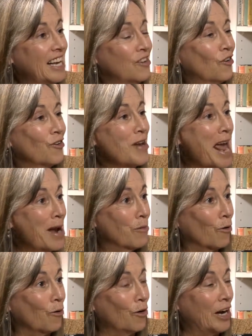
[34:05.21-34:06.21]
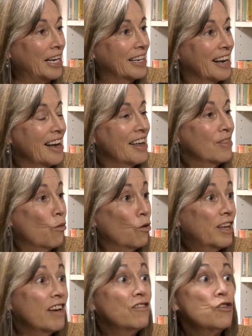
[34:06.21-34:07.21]
in your neighborhood that will
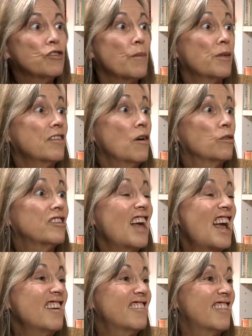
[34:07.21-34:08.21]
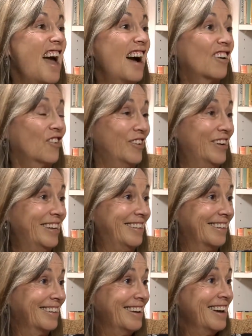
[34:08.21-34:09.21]
give you something that will taste that good?
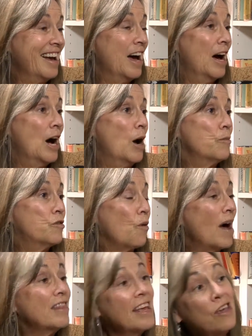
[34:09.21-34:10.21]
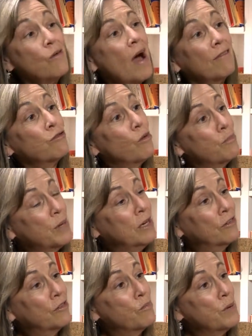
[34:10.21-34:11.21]
Um, so I think you have to
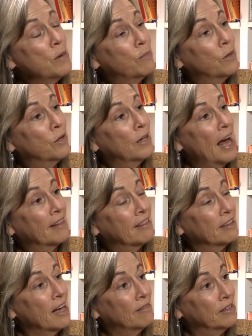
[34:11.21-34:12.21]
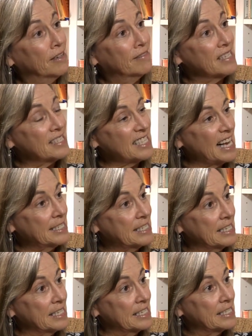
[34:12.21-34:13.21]
appeal to people at the level of the
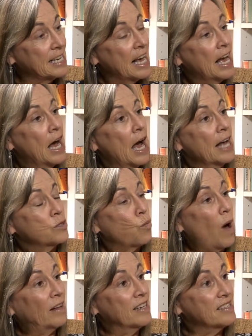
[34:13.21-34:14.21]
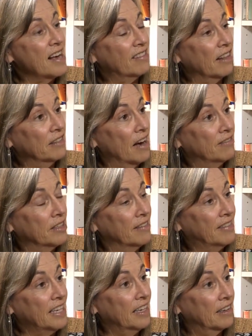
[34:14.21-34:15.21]
senses as well as at the level
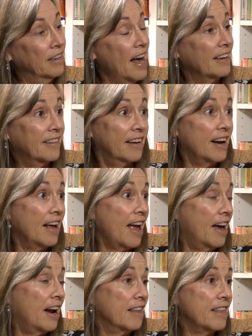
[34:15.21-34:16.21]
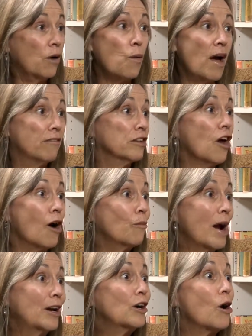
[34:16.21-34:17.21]
of the intellect. And, and I think we have a long
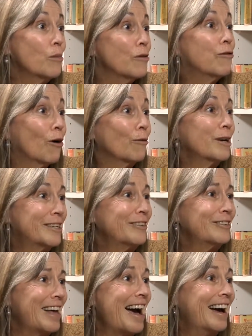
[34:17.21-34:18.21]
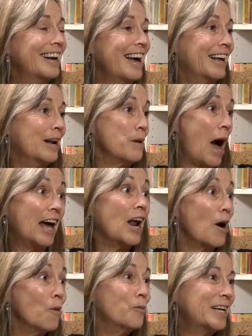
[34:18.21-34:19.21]
way to go before we do that. And, and
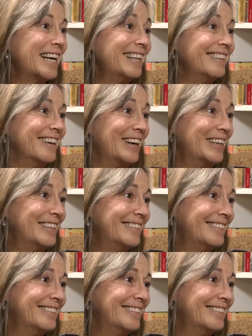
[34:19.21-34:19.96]
I hope we get there.